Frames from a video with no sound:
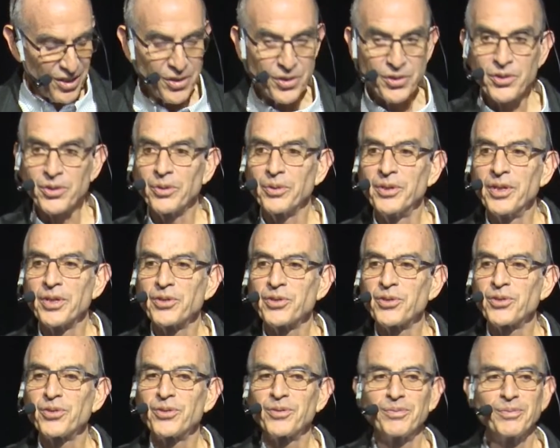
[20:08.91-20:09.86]
So
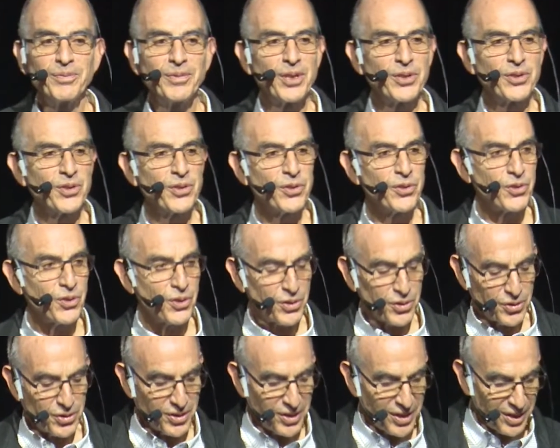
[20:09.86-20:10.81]
this is
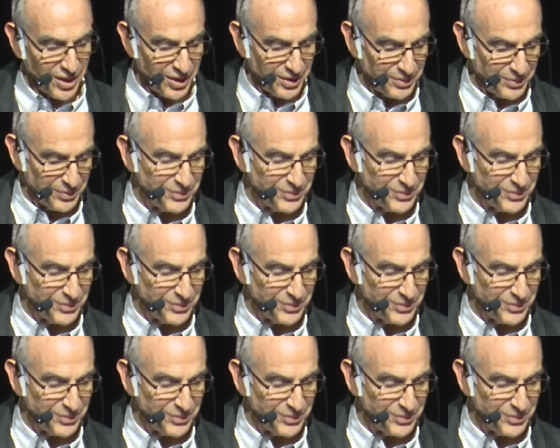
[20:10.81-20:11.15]
just a